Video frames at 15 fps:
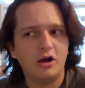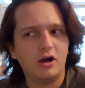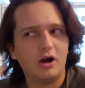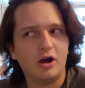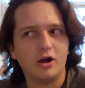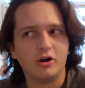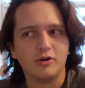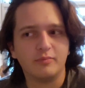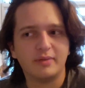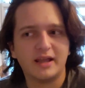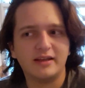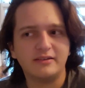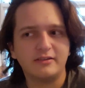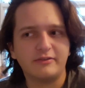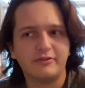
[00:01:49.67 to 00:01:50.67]
are
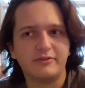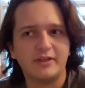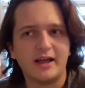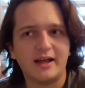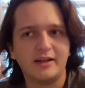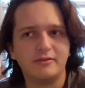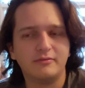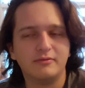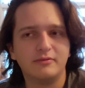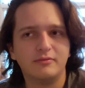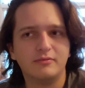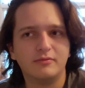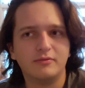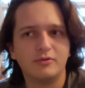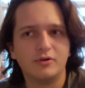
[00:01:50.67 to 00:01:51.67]
bandits that
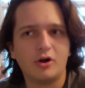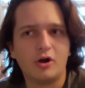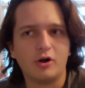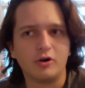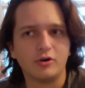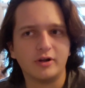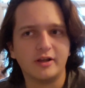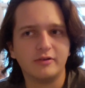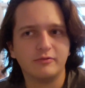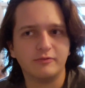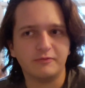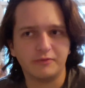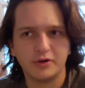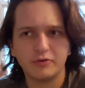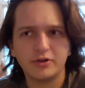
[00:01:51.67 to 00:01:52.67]
are
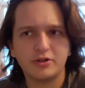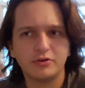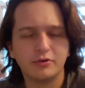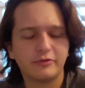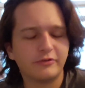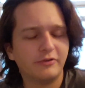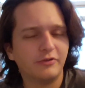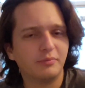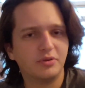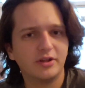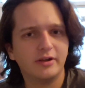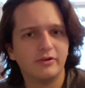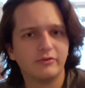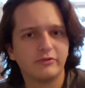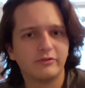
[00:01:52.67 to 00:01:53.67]
very close to the
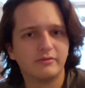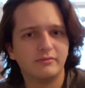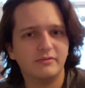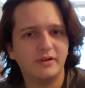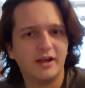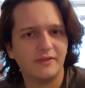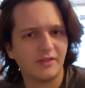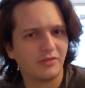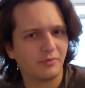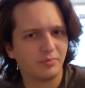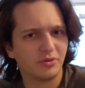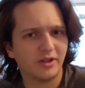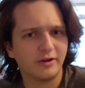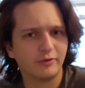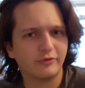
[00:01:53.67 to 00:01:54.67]
players, and that the
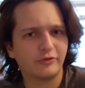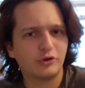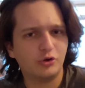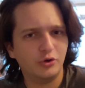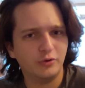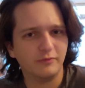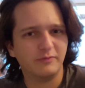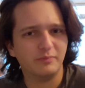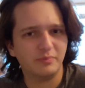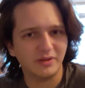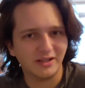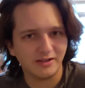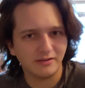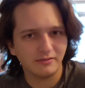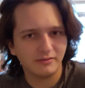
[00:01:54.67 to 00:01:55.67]
players could have
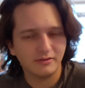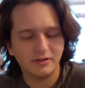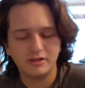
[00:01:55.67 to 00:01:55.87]
been.